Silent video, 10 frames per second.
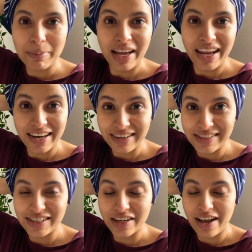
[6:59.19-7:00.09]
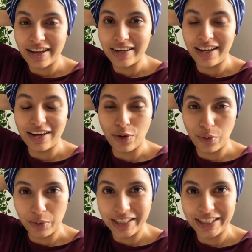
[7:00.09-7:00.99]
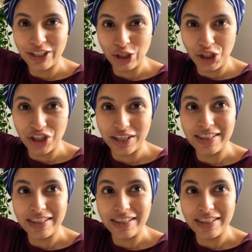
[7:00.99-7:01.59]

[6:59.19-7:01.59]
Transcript: My hair is tied in an old t-shirt.